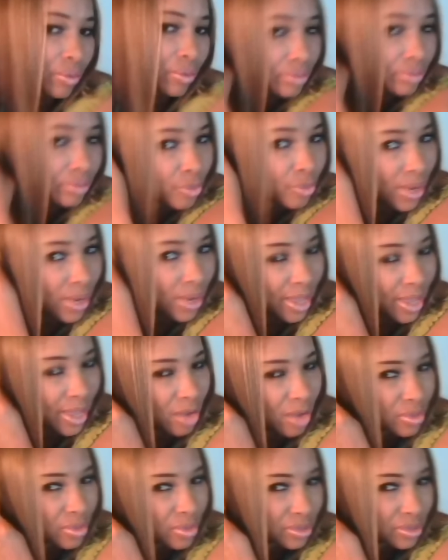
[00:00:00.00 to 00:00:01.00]
the Raquel
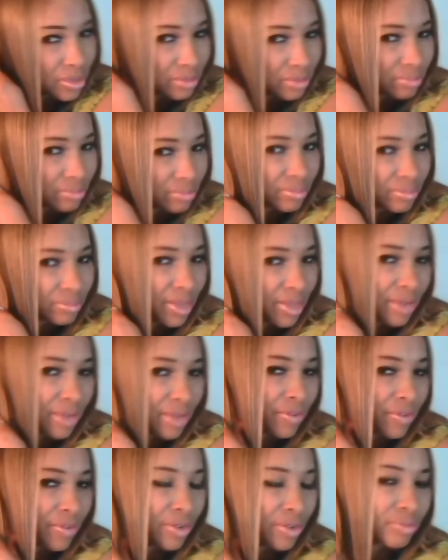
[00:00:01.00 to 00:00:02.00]
was kind
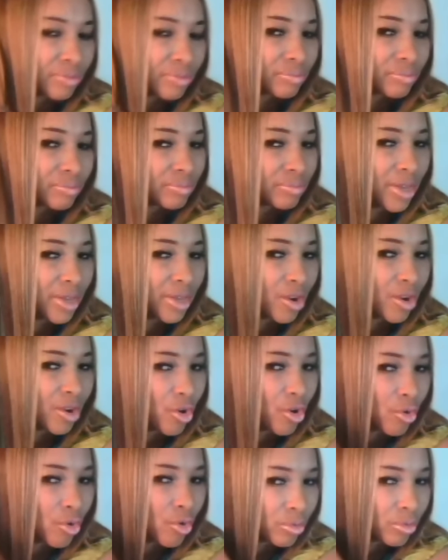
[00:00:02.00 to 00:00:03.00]
of had a
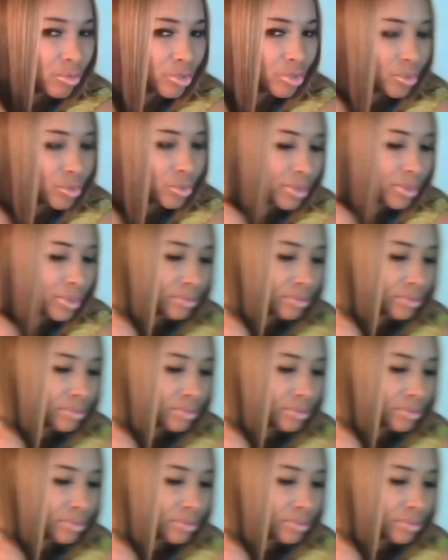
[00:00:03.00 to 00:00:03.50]
curl to it,